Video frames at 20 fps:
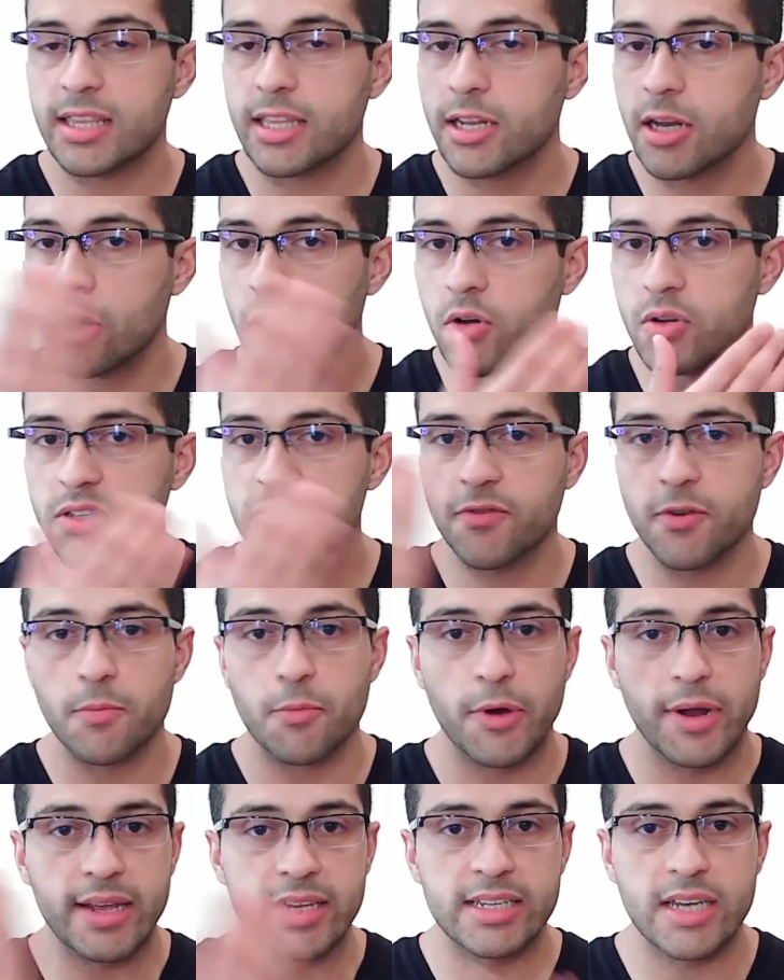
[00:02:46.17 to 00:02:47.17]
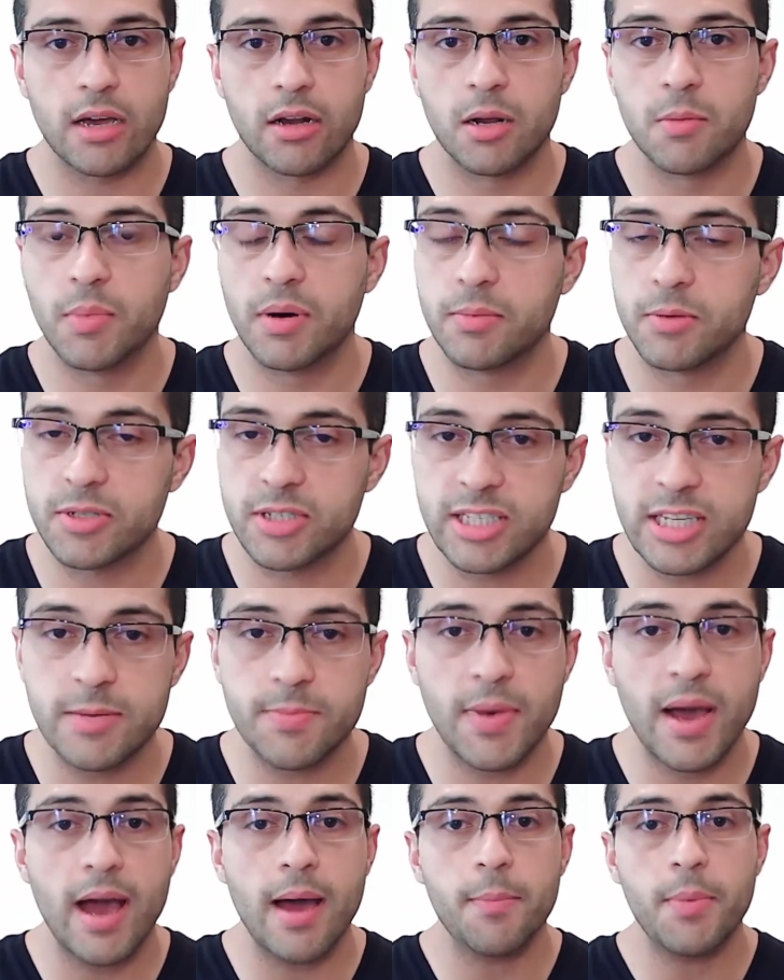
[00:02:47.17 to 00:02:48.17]
the nose for breakdown on bubble
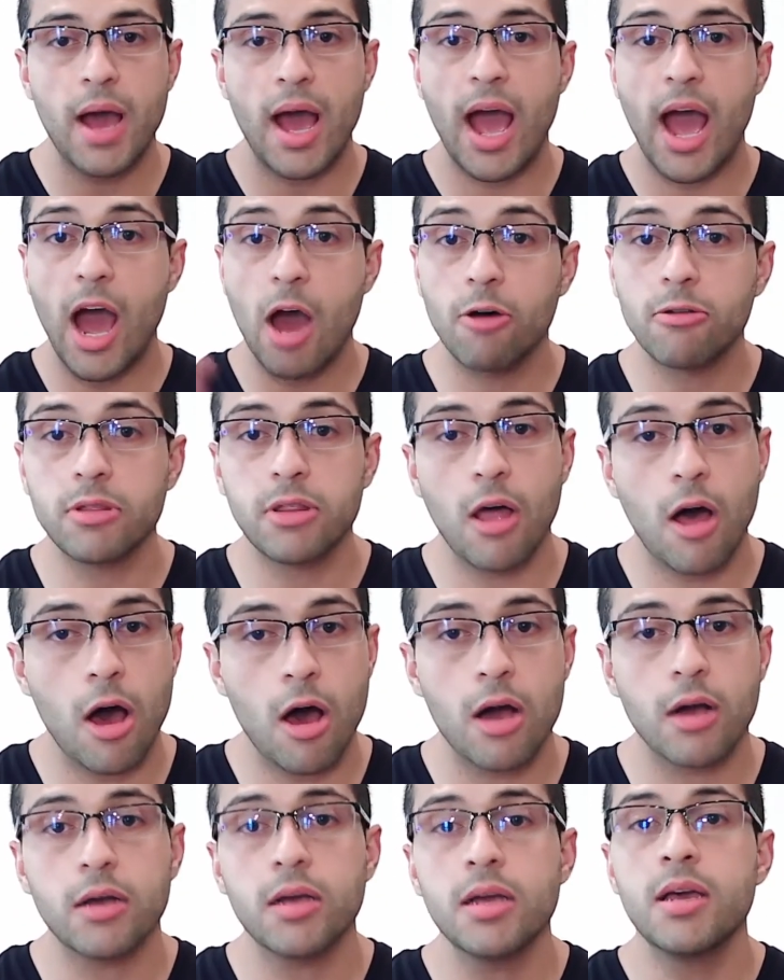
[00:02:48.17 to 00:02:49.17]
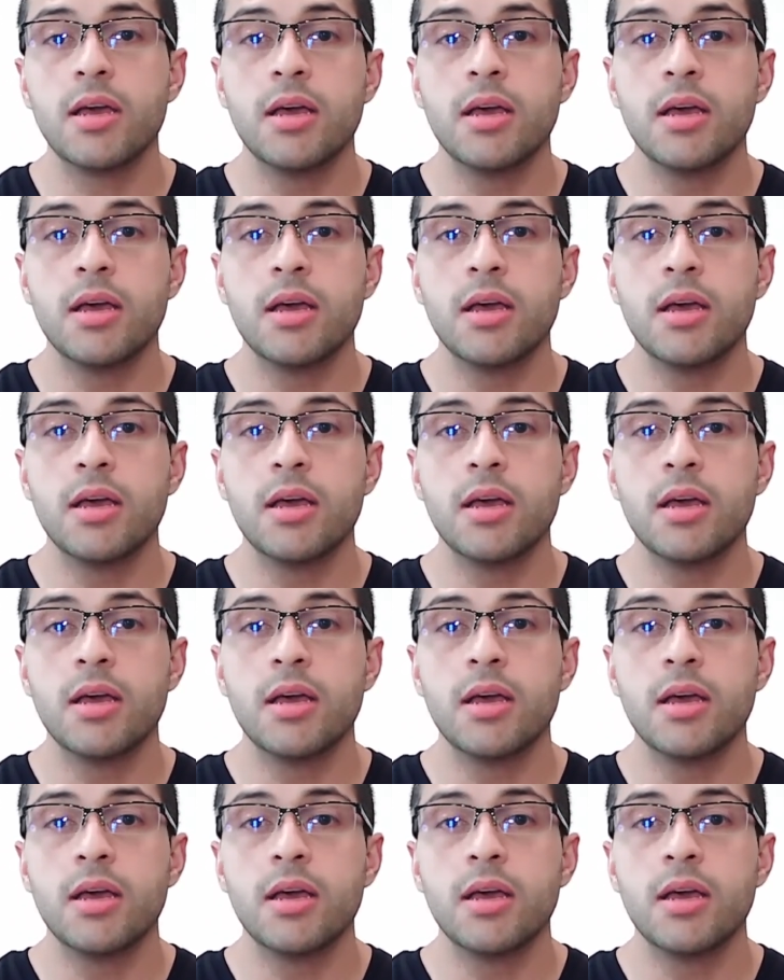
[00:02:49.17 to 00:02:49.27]
Cpap, how long